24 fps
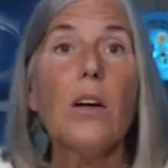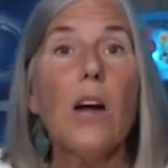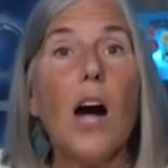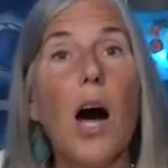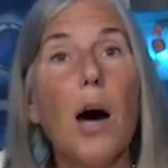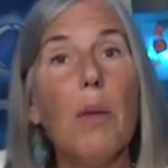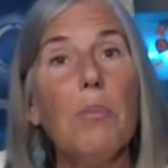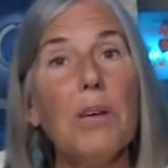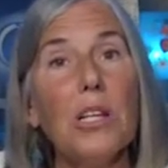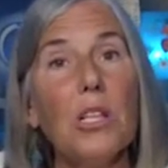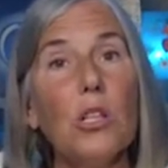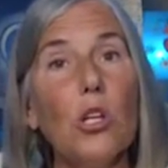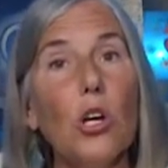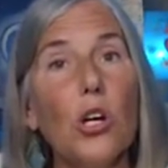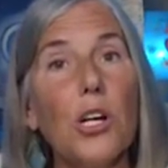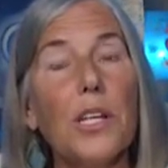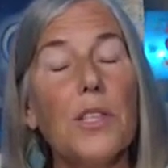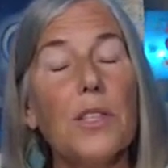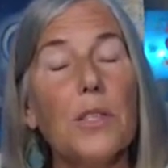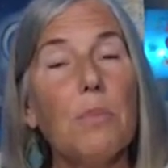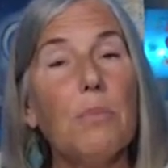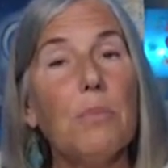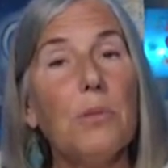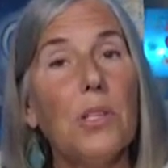Come and look
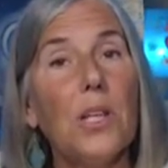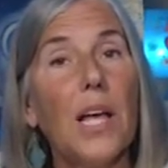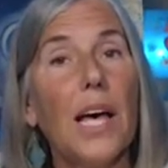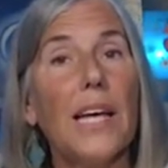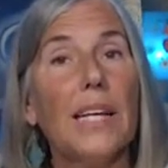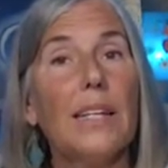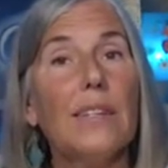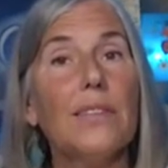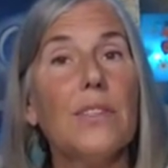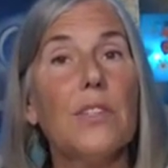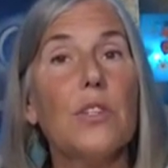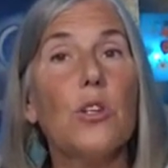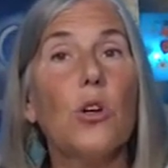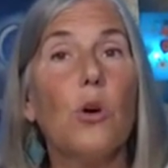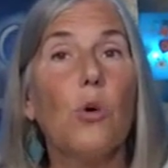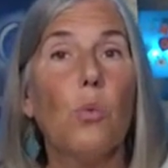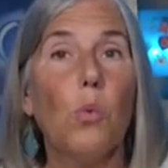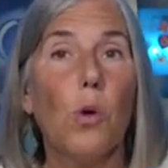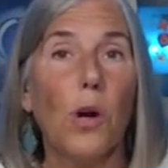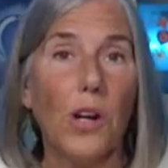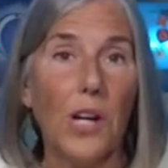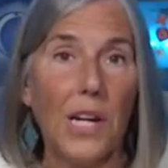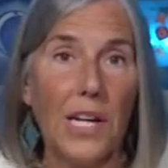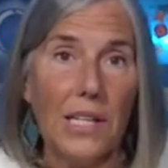at the place
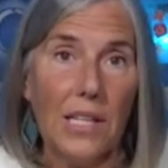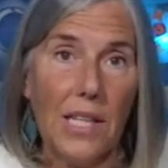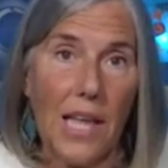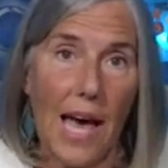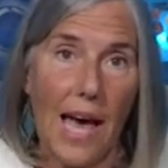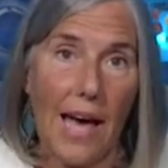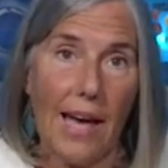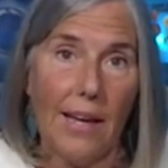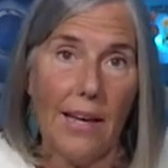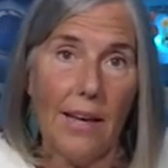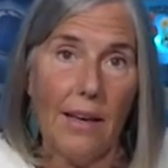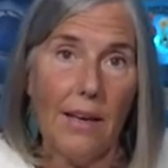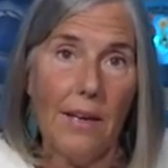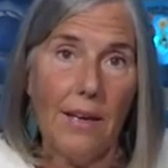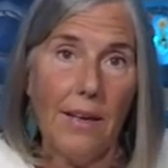where he lay.